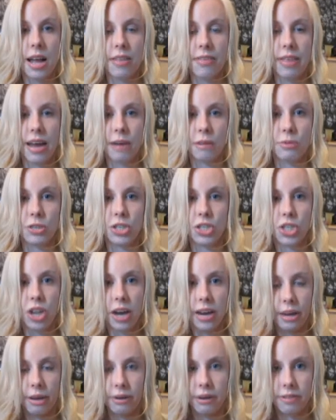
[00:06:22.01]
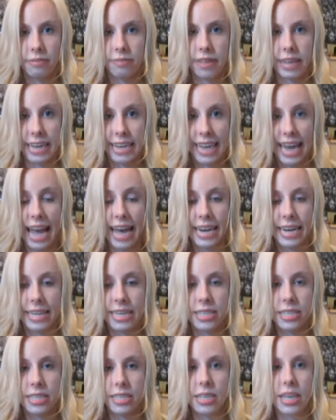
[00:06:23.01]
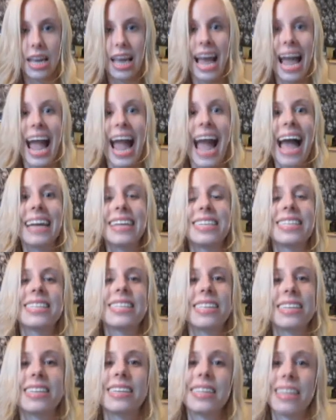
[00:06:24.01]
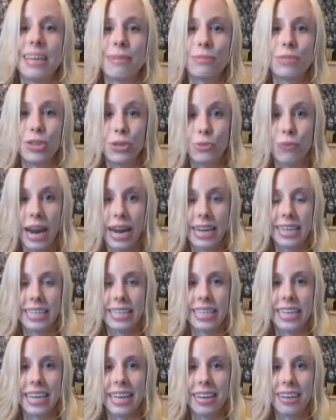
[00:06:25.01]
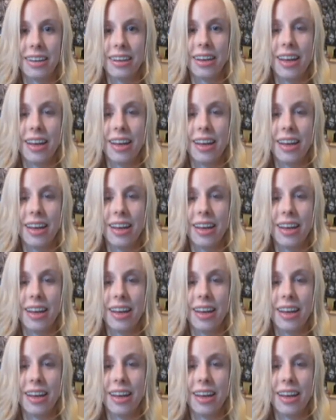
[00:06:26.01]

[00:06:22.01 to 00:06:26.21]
that was shot out of like cannons handed to them directly.